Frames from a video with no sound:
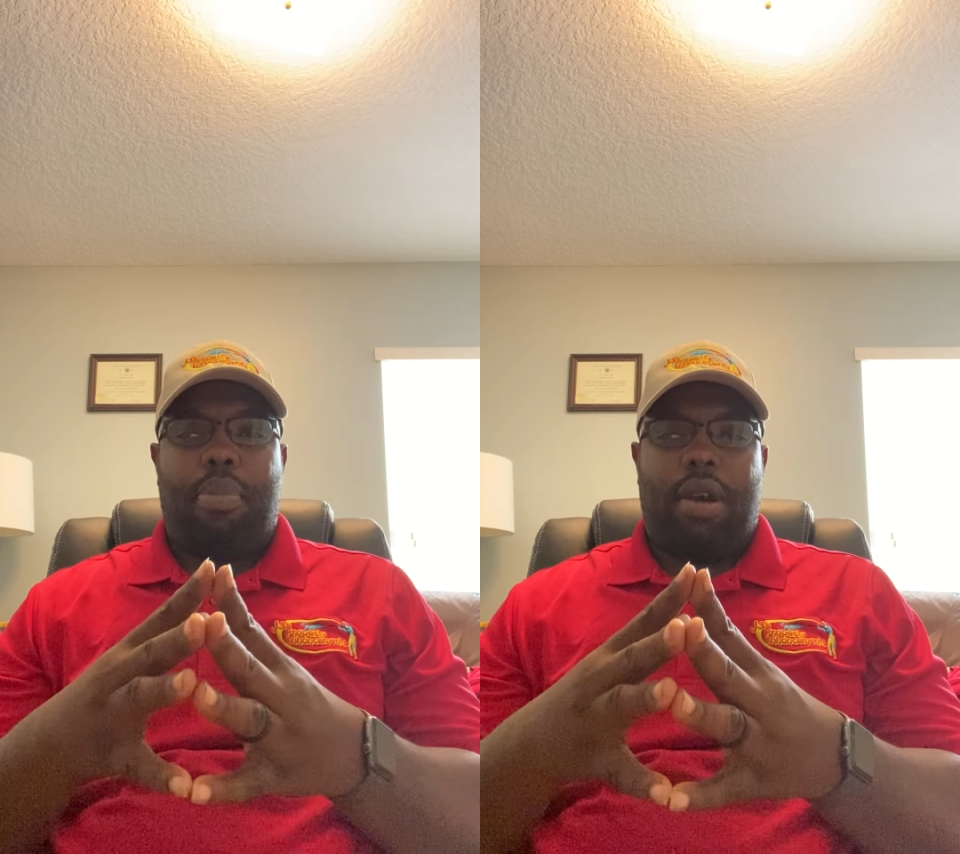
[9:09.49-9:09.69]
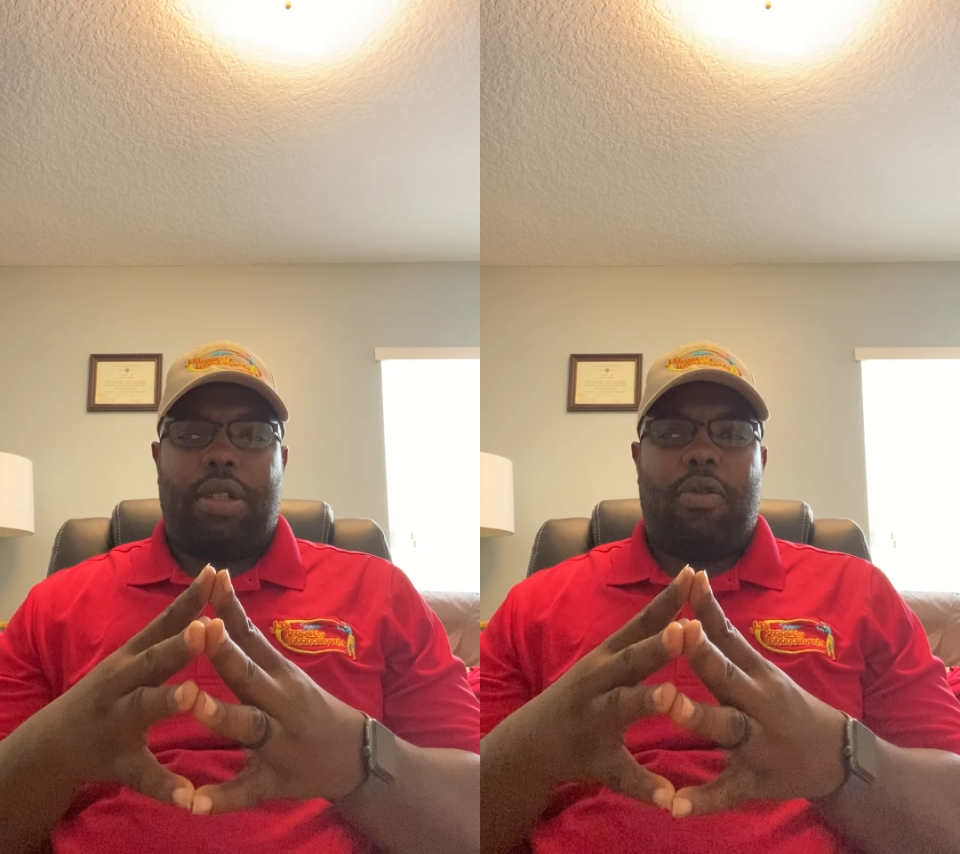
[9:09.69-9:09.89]

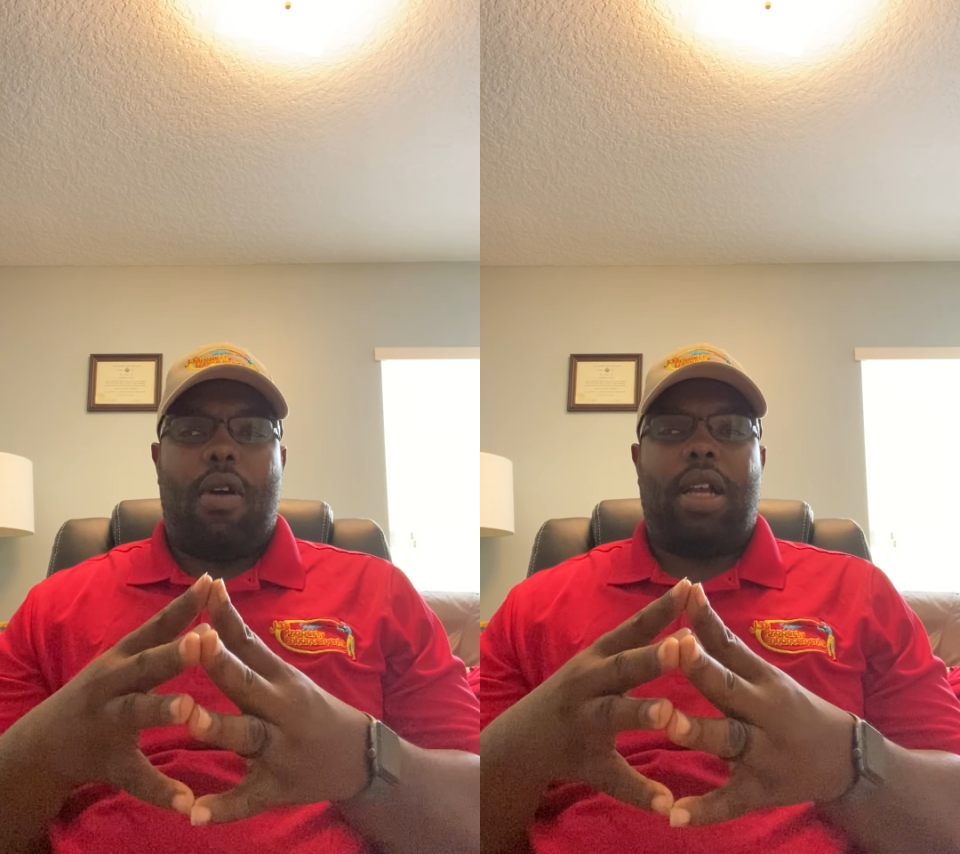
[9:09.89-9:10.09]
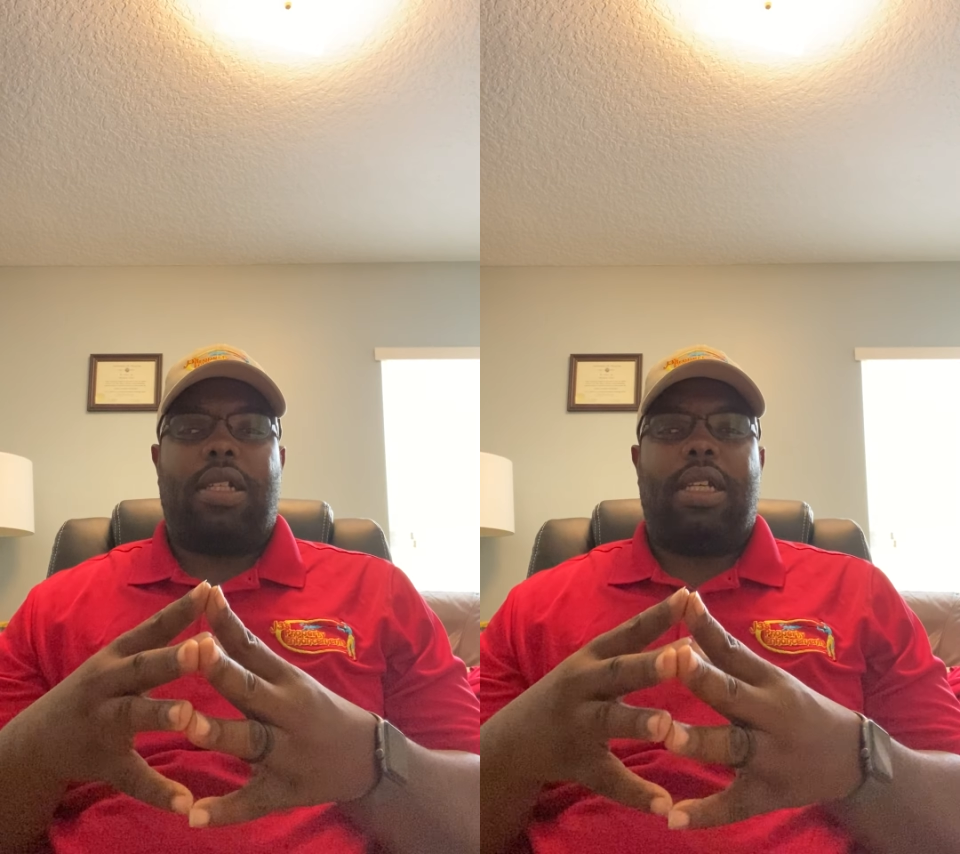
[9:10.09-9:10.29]
pressure
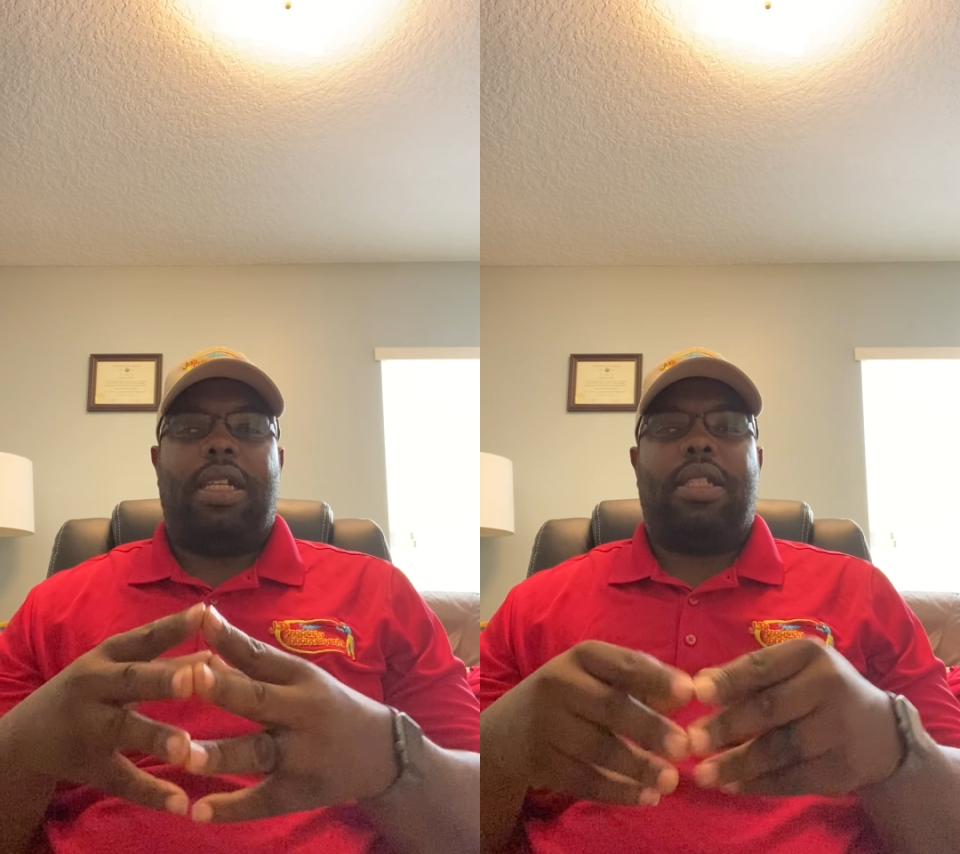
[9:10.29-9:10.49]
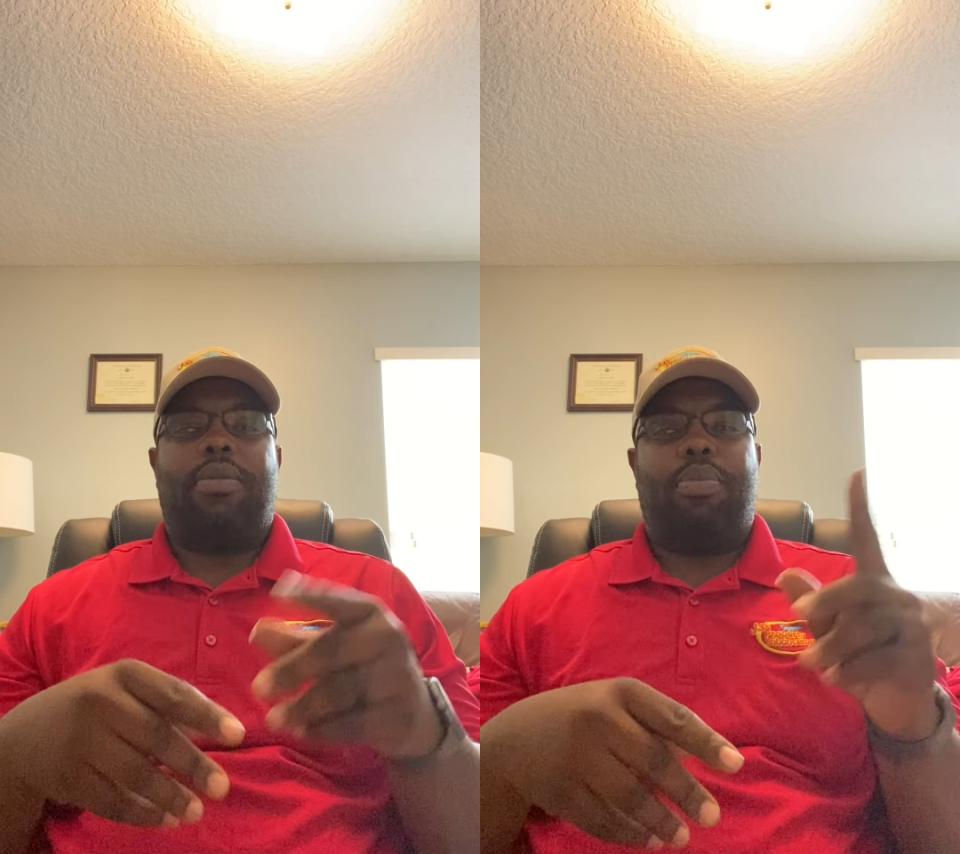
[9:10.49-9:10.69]

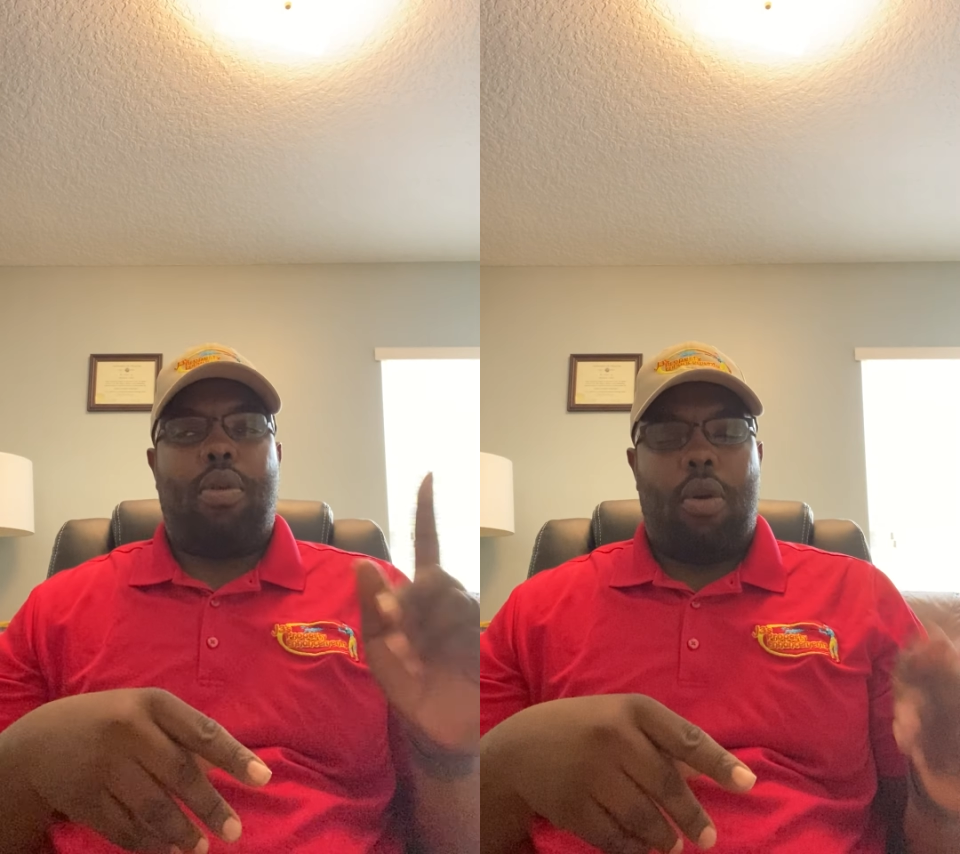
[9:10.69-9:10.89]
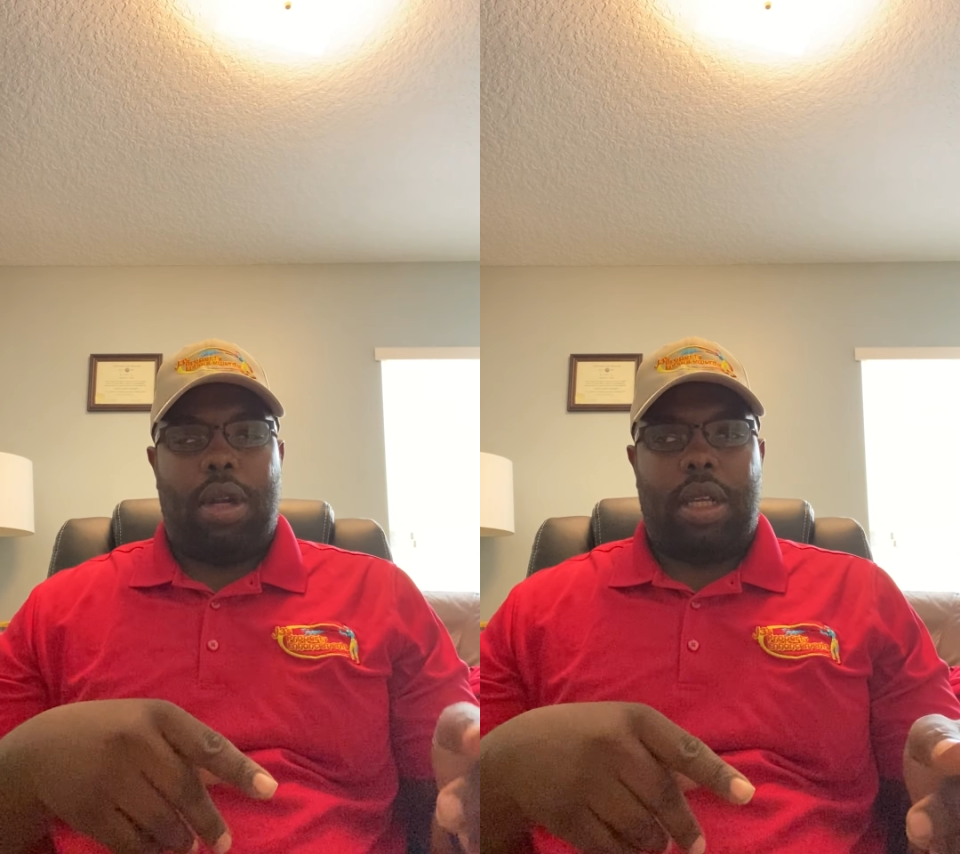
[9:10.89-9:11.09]
washing is
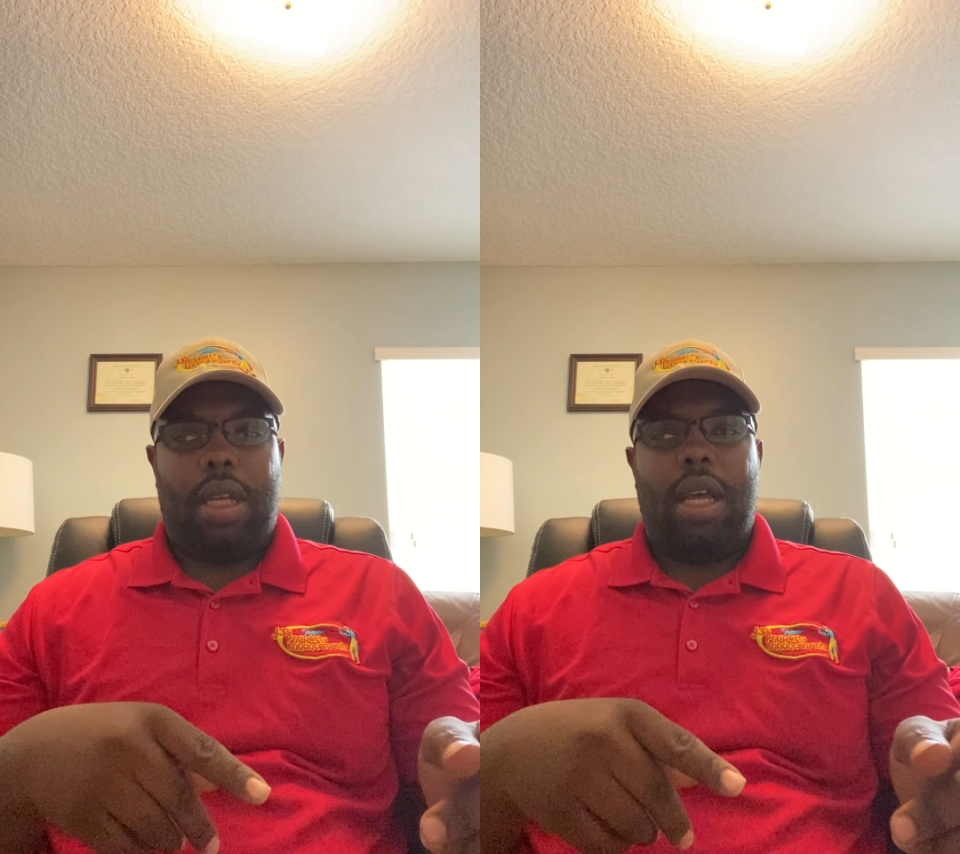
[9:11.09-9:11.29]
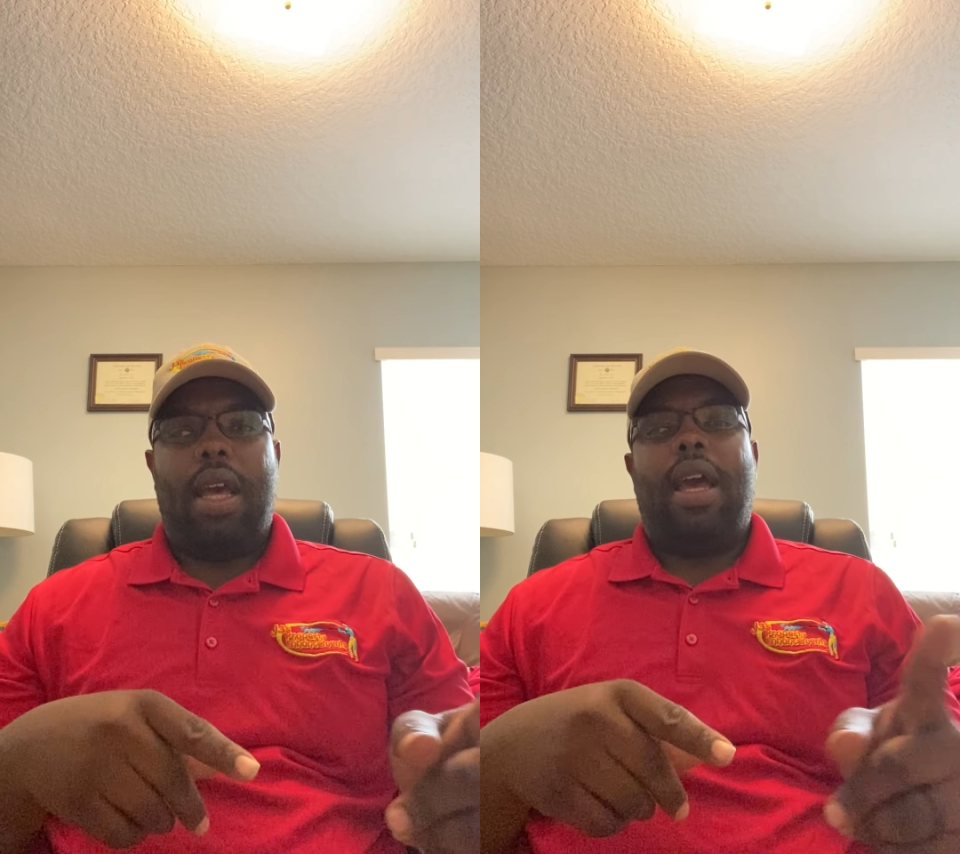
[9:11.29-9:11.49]
important